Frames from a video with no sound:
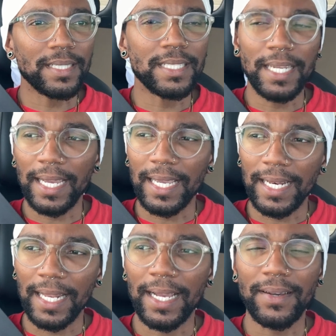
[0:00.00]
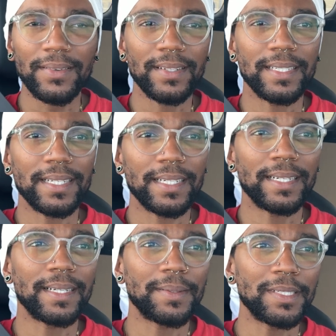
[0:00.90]
to checking it out.
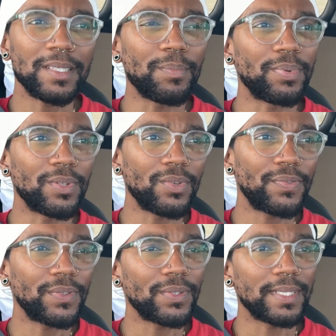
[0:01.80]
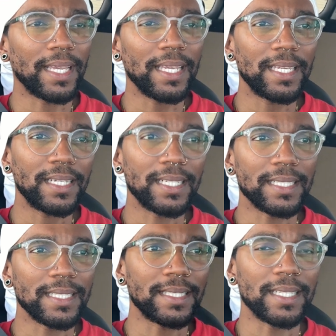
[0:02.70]
It's a beautiful day here
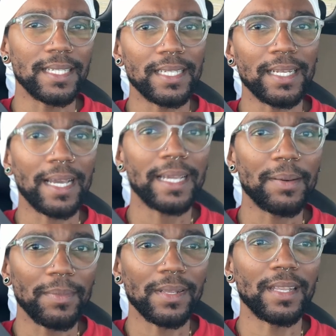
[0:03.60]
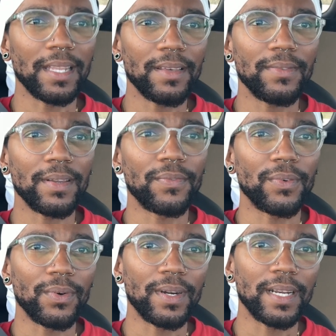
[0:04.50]
in the city, and I am living
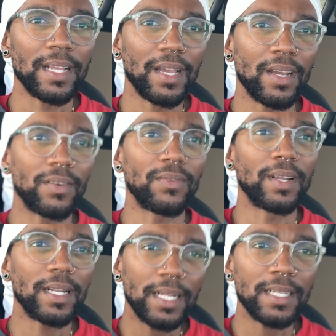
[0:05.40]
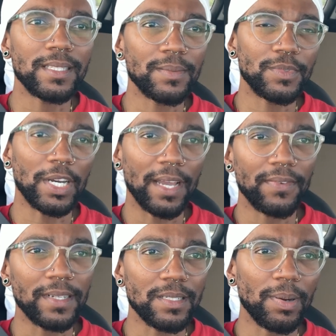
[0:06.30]
for it. Running into some
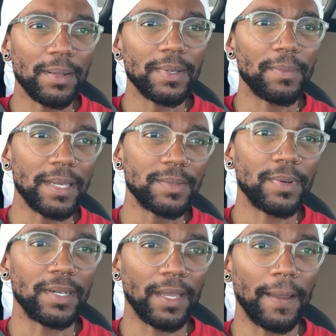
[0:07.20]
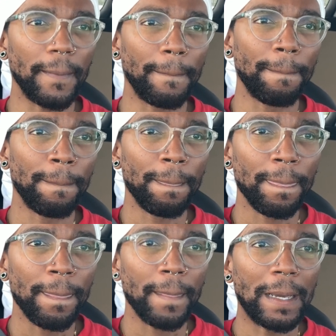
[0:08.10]
traffic. There's probably a baseball game.
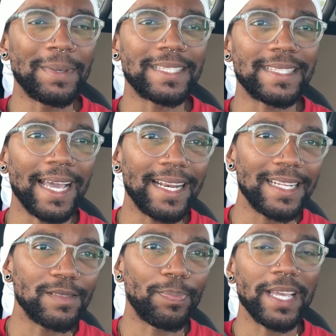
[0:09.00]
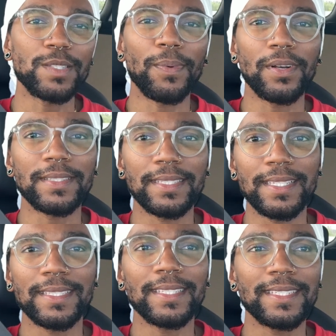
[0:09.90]
I'm excited. It's baseball
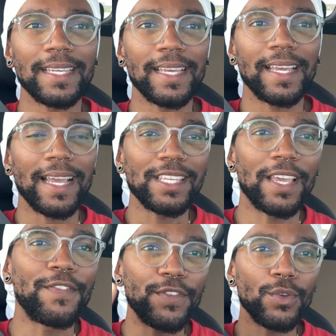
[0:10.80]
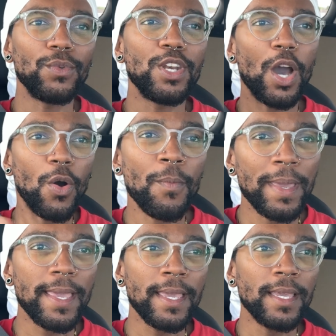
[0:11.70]
season. If you know
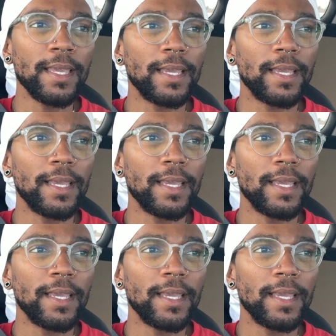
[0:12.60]
me,